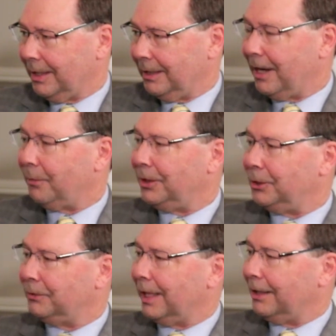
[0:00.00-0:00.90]
That way
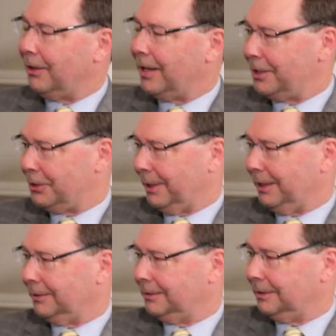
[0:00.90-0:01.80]
you've got an audit
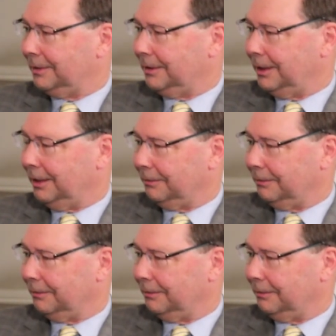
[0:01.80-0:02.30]
trail. To